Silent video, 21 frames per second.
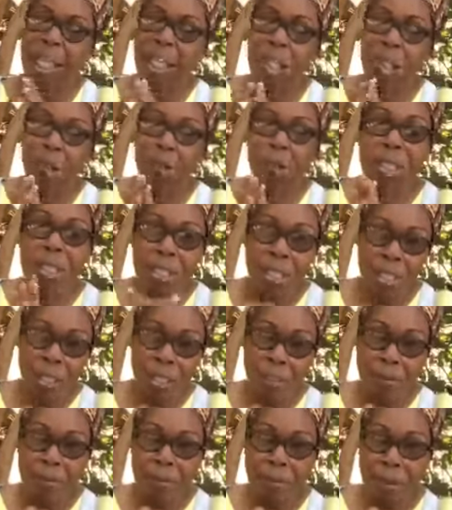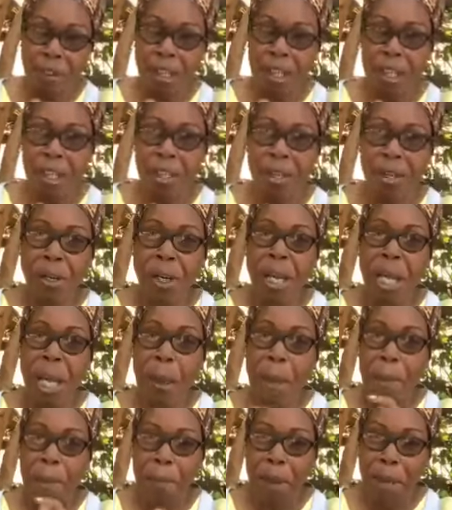sweetener for your
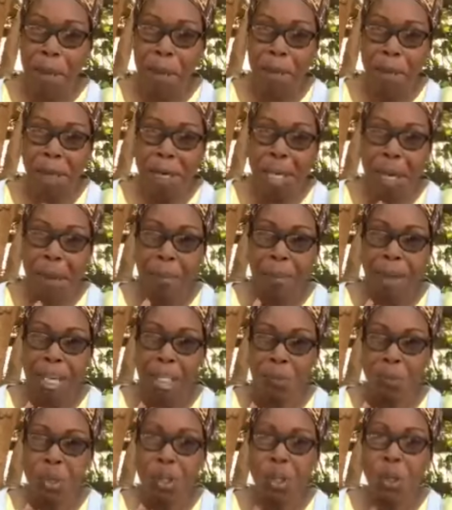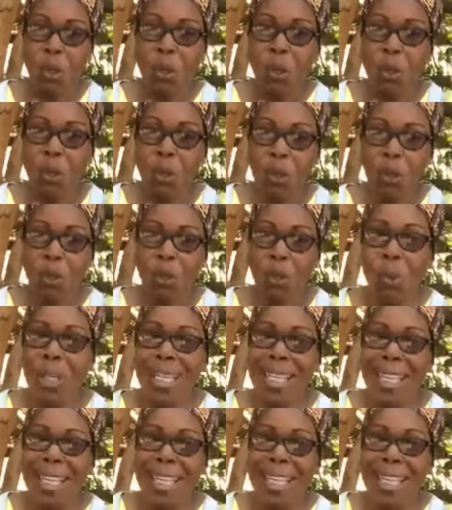bitter cup as we go through